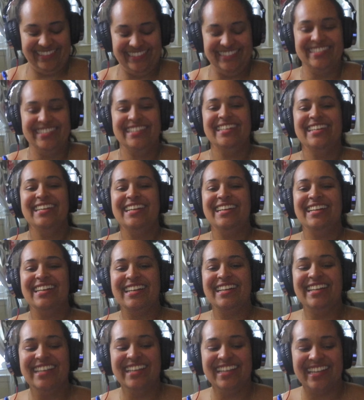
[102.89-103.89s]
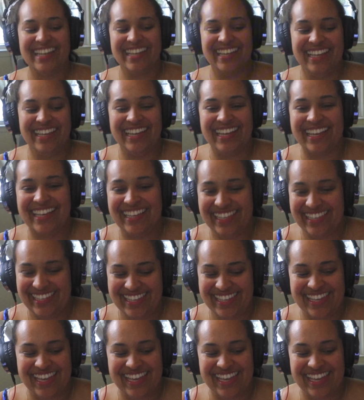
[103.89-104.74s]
Oh no shit, the Mike Jones number.